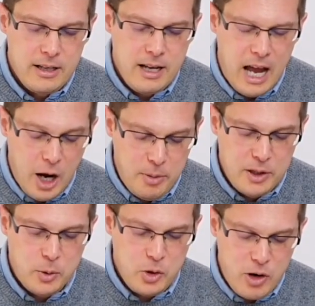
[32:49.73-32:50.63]
help us to
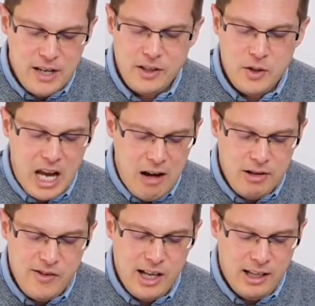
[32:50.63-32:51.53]
address those areas of
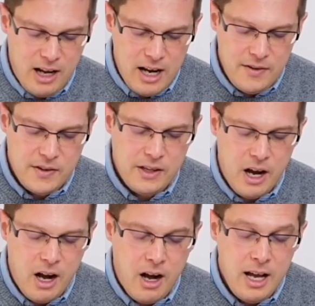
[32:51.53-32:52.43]
our lives that
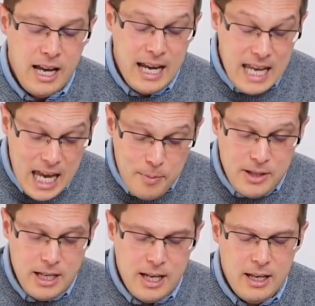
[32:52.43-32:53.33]
are
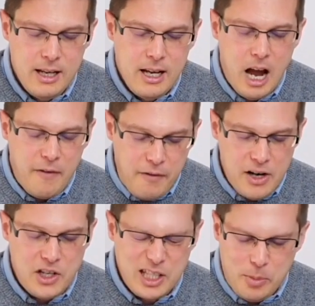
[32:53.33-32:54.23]
inhibiting a fresh
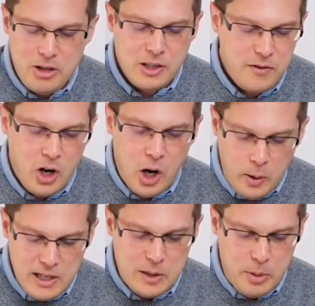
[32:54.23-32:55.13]
experience of your Holy
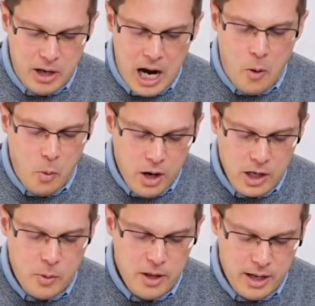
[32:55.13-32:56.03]
Spirit at work
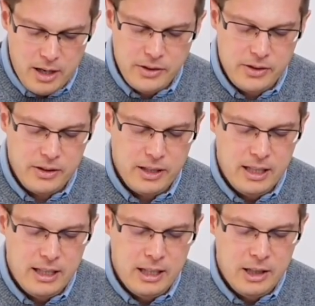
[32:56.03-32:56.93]
within us.
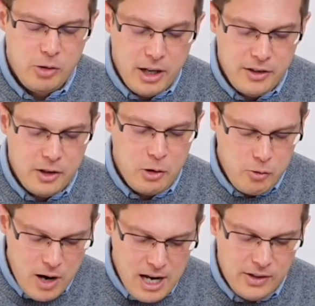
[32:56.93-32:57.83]
Grant us the
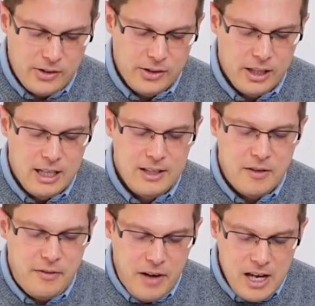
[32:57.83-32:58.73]
grace to
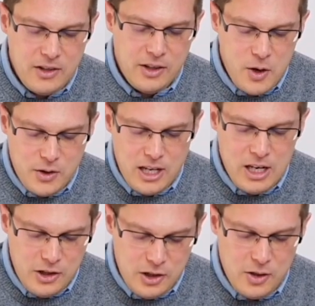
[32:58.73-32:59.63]
face those
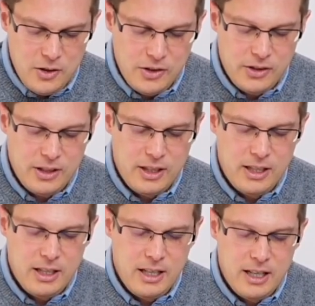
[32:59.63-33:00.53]
issues
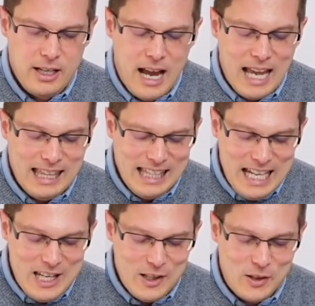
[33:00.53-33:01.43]
and lead
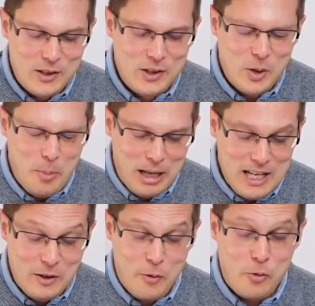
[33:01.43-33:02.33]
us to a place
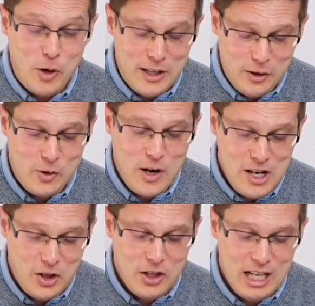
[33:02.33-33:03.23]
of
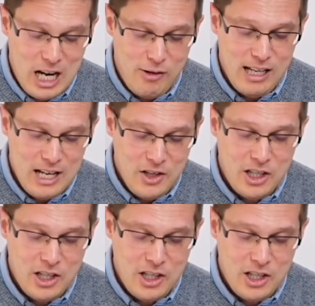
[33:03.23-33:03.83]
restoration in our relationship